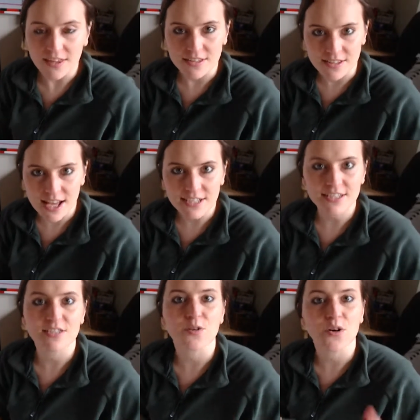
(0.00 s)
So
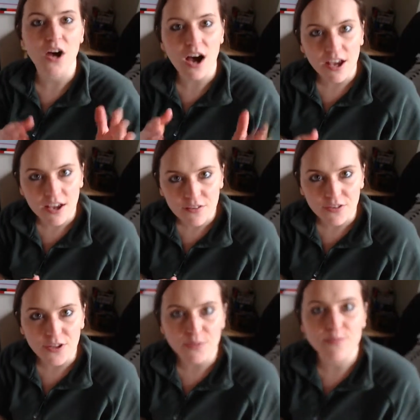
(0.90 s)
that's your I R
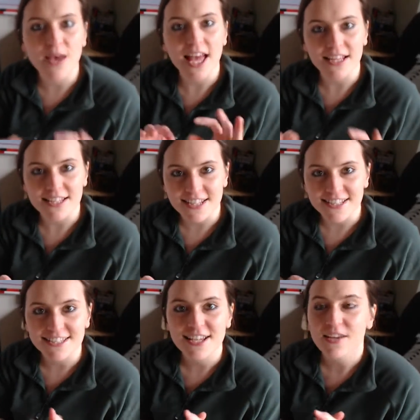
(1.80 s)
verb
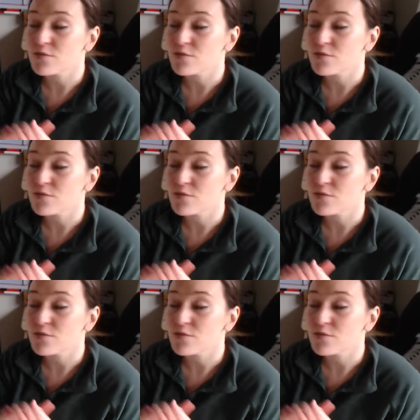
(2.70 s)
endings,